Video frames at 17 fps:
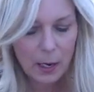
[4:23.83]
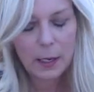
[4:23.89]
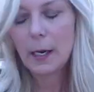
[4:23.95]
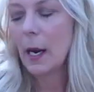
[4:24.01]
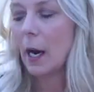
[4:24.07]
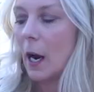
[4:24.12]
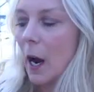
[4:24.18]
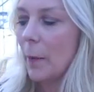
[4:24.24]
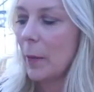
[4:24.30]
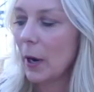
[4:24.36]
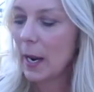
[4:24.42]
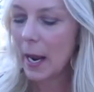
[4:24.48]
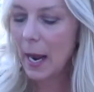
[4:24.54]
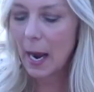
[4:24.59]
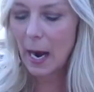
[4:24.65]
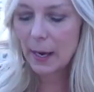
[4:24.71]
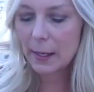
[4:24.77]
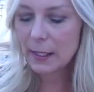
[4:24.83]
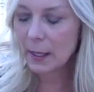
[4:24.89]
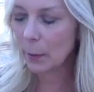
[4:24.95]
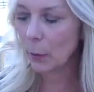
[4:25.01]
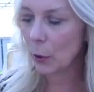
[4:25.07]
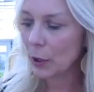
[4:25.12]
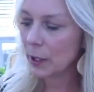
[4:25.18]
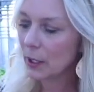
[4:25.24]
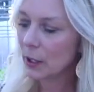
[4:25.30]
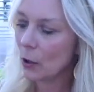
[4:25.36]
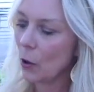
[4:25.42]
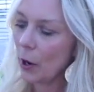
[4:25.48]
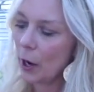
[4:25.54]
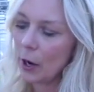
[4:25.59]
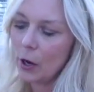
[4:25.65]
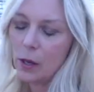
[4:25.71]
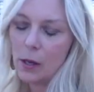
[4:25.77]
Now I'm going to add some more
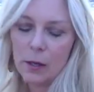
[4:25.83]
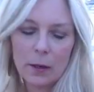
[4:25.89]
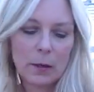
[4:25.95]
soil.